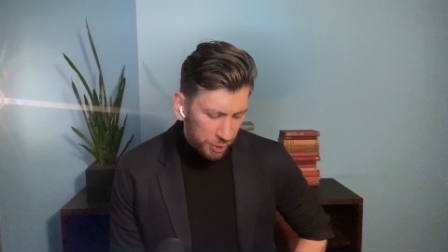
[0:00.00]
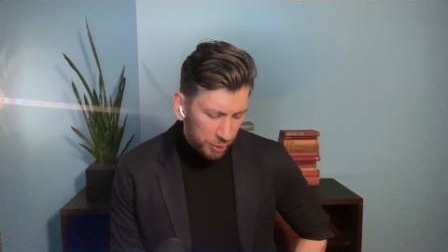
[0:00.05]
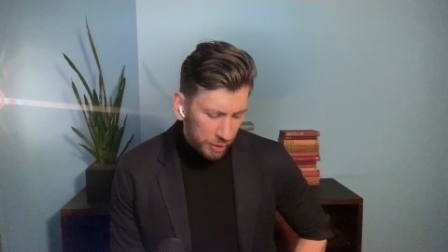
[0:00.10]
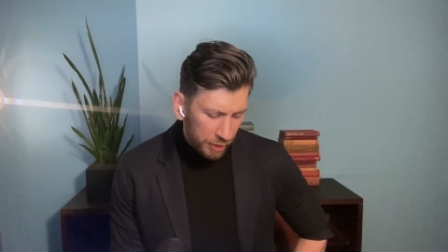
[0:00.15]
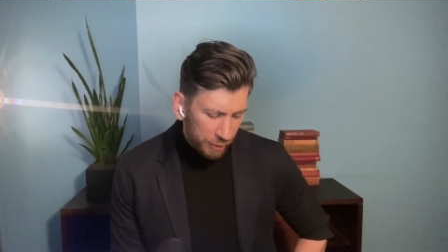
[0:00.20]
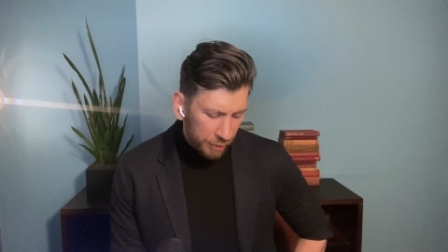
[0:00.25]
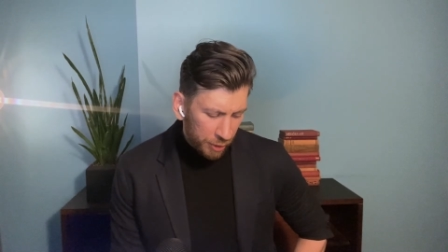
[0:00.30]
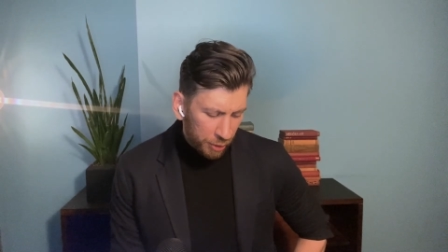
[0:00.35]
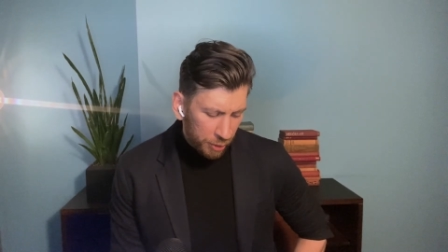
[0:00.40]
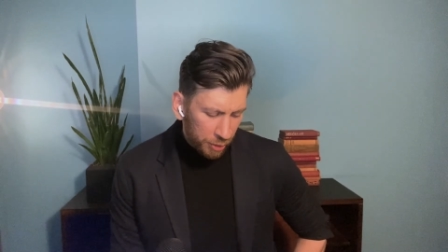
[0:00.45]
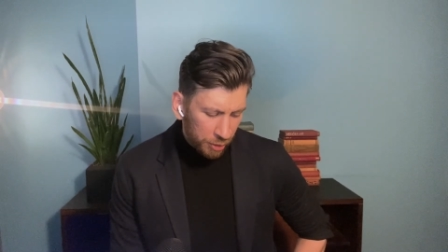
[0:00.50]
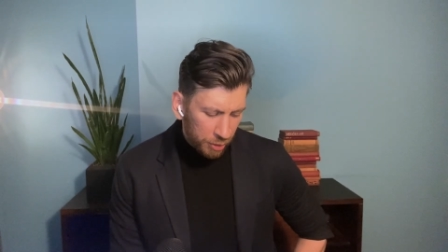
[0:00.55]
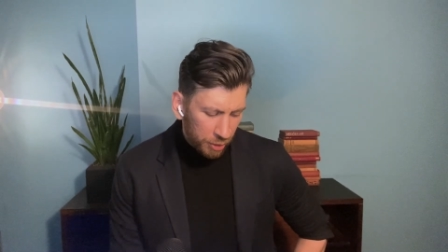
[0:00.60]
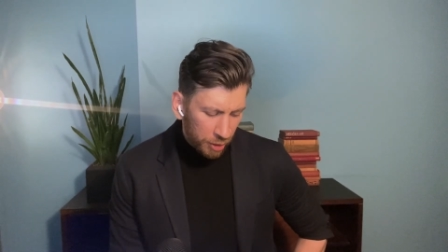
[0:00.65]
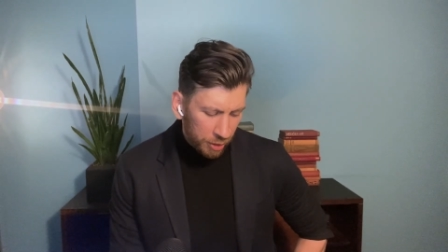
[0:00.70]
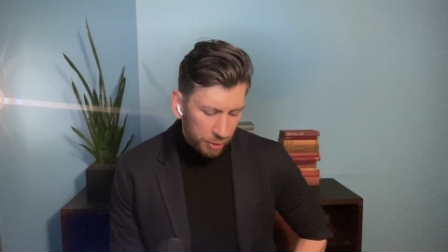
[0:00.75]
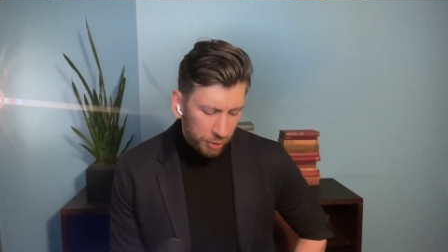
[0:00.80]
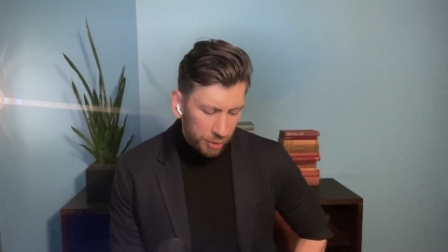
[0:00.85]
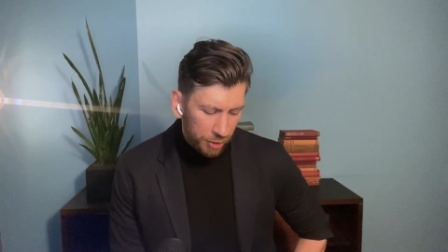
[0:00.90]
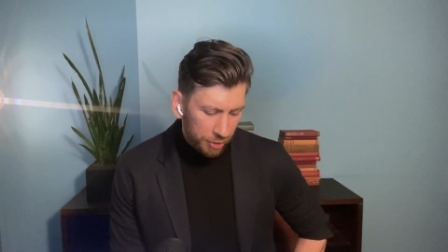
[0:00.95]
would you, if you could
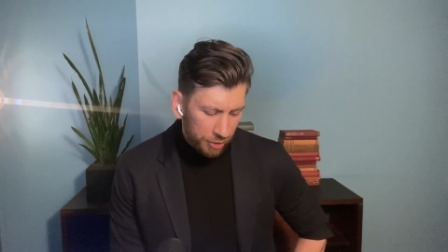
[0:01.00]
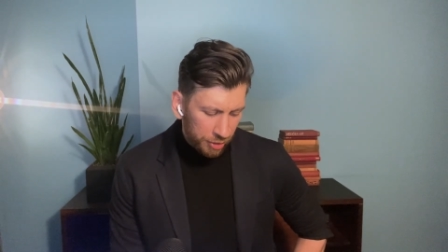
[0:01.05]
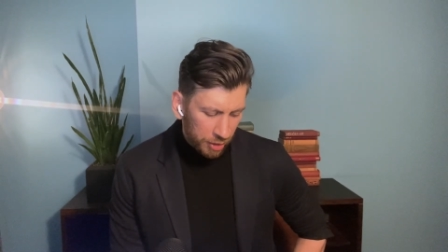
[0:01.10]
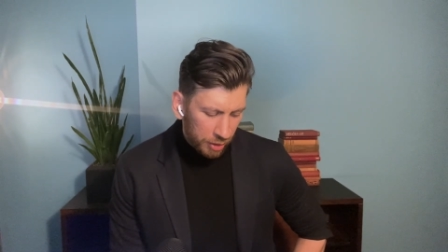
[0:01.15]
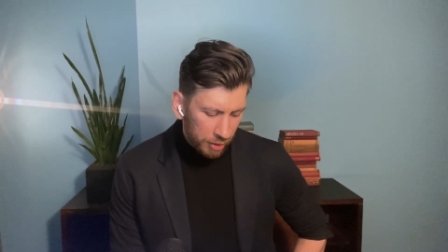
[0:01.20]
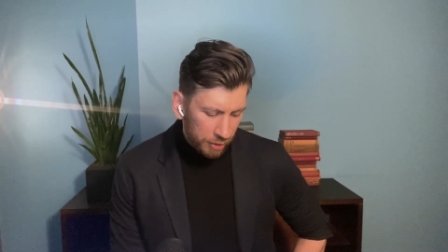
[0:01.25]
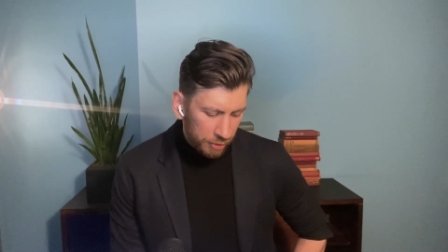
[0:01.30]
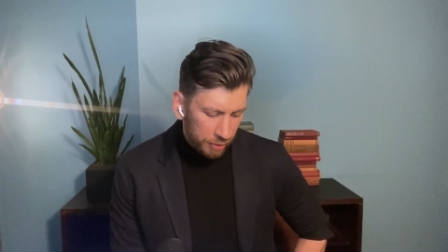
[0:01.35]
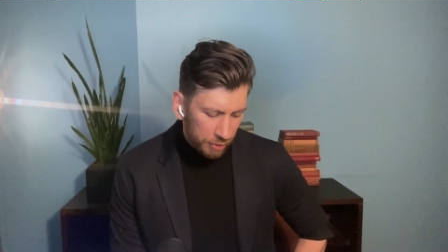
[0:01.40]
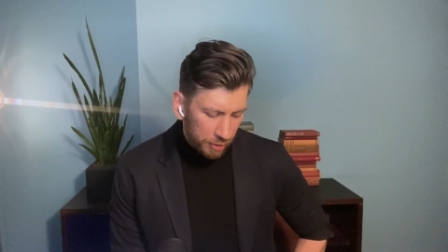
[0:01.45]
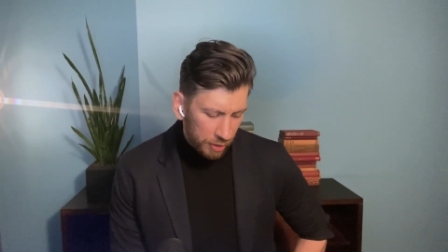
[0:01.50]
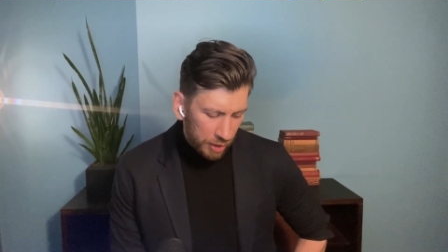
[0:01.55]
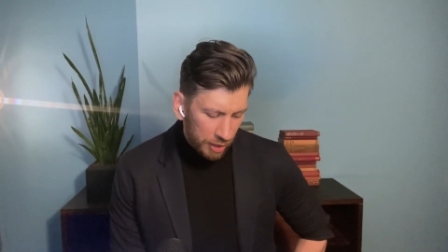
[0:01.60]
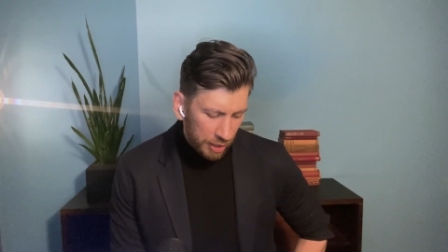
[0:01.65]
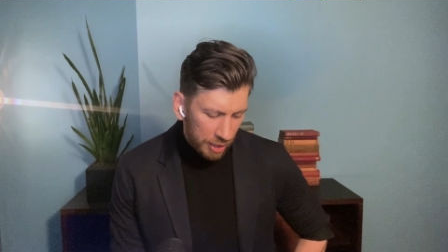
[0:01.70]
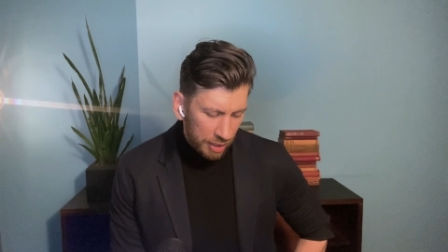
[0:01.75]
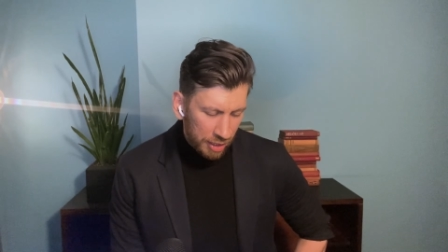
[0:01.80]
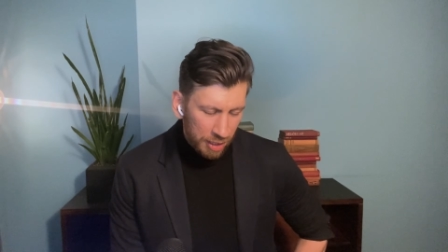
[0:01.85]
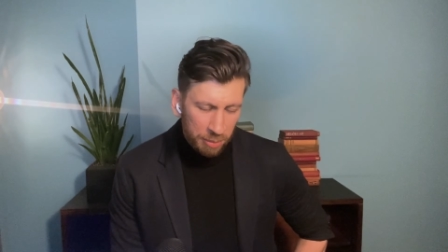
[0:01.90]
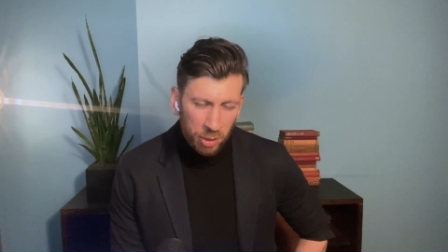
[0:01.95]
talk to yourself
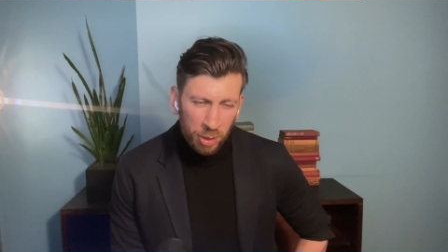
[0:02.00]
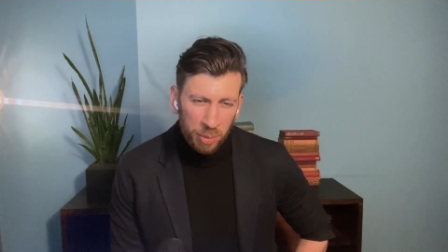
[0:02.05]
in the